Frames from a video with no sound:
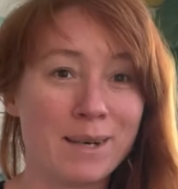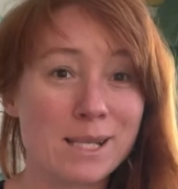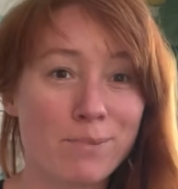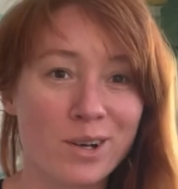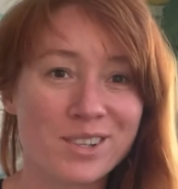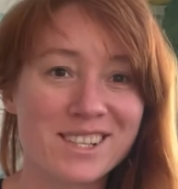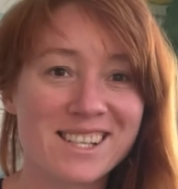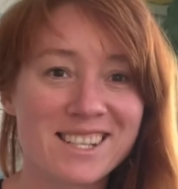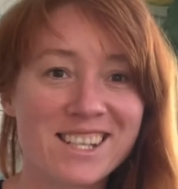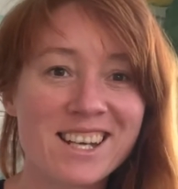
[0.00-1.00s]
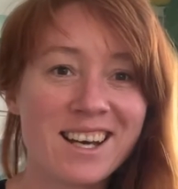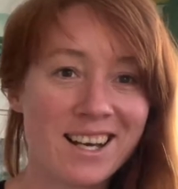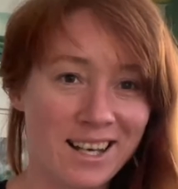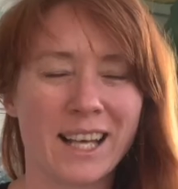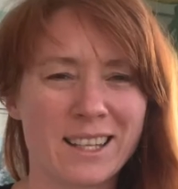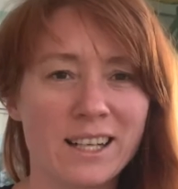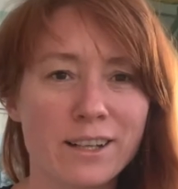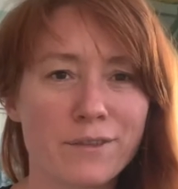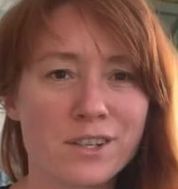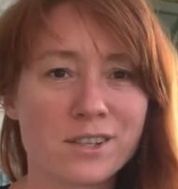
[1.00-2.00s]
my sparkle sausage. Like the
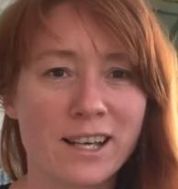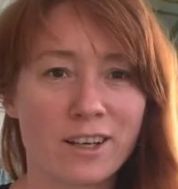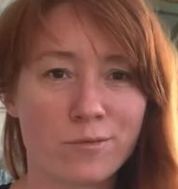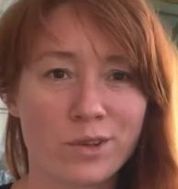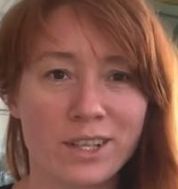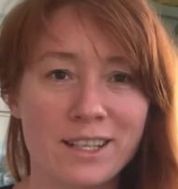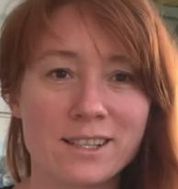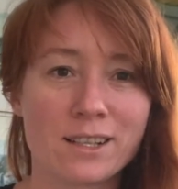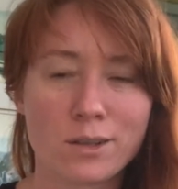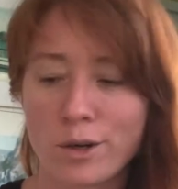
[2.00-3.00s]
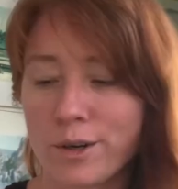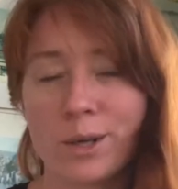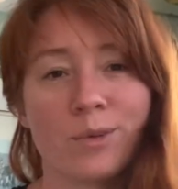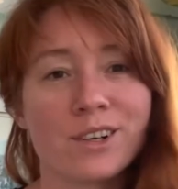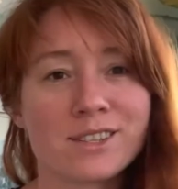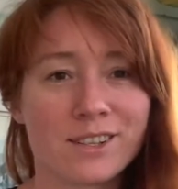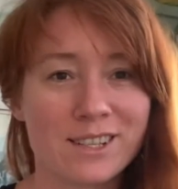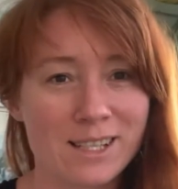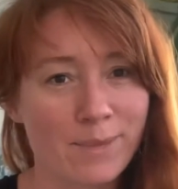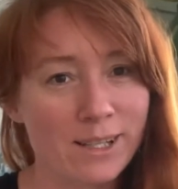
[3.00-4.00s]
unofficial snack of Berlin is a currywurst. So this
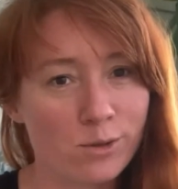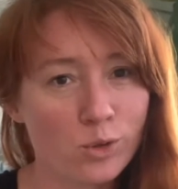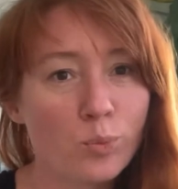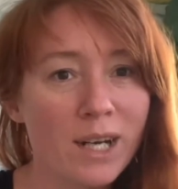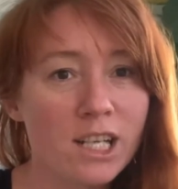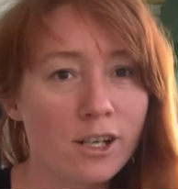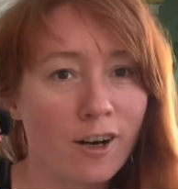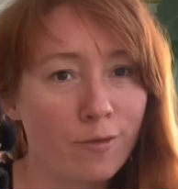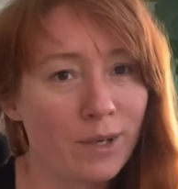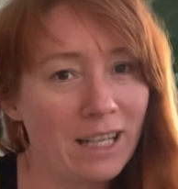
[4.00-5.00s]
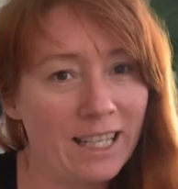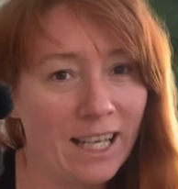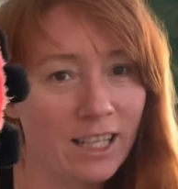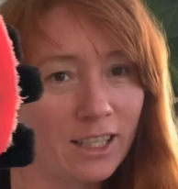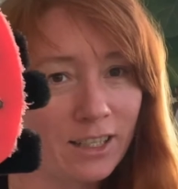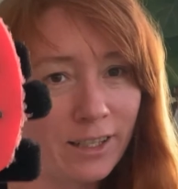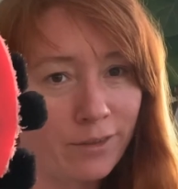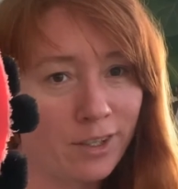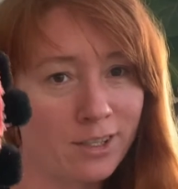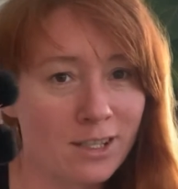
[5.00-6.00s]
is my super scharf Berliner
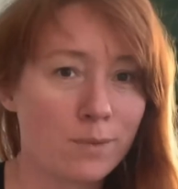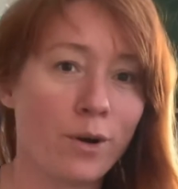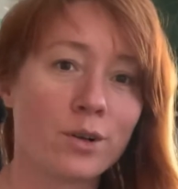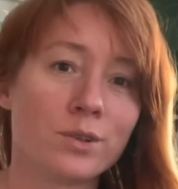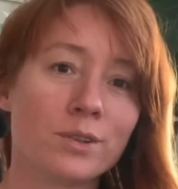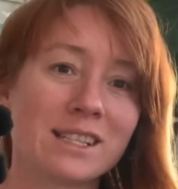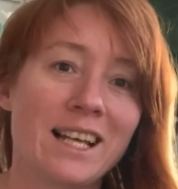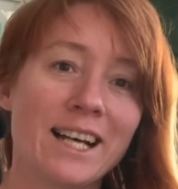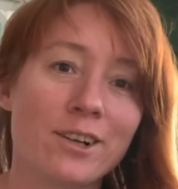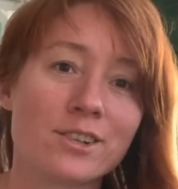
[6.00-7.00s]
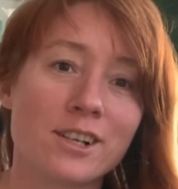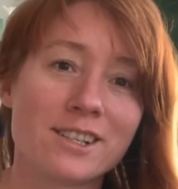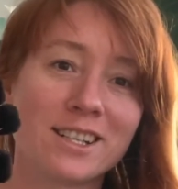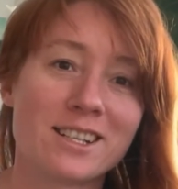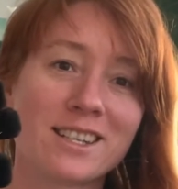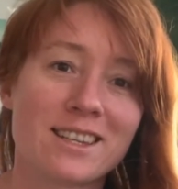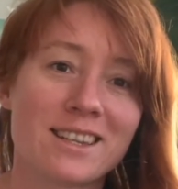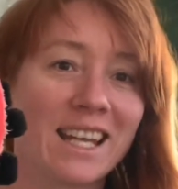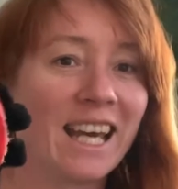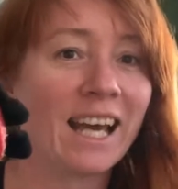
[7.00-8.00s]
Currywurst sparkle slider sausage
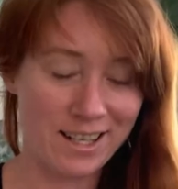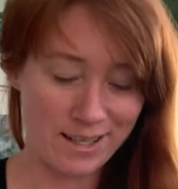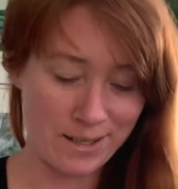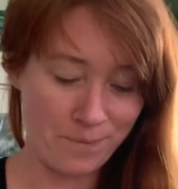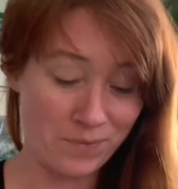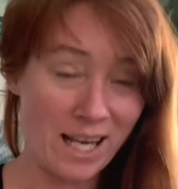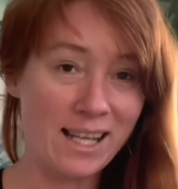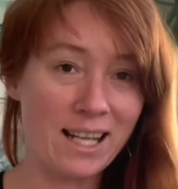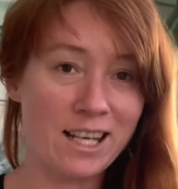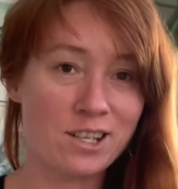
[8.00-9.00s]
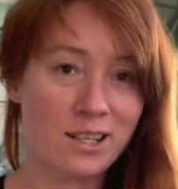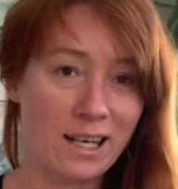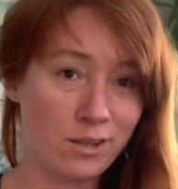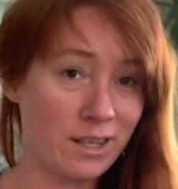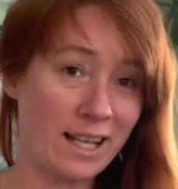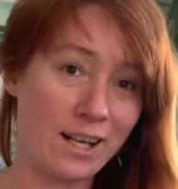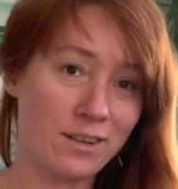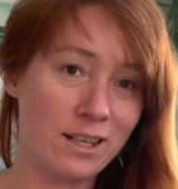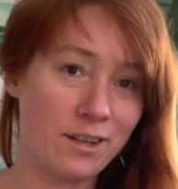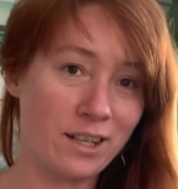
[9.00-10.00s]
thing. And that actually, I took that out
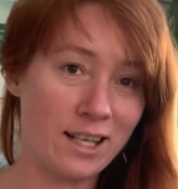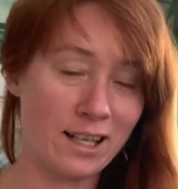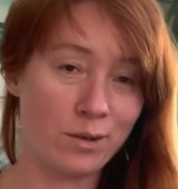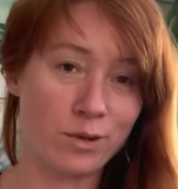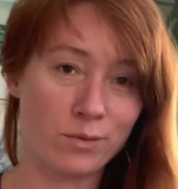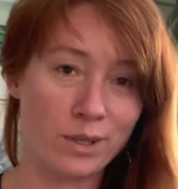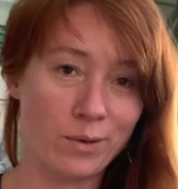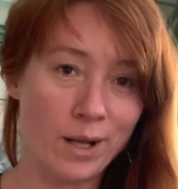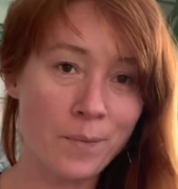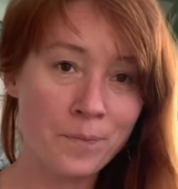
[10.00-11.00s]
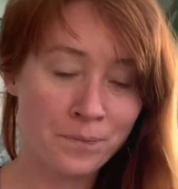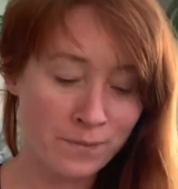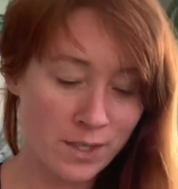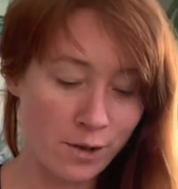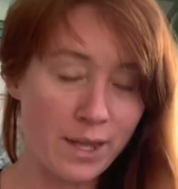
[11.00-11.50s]
the other night and it worked really well. So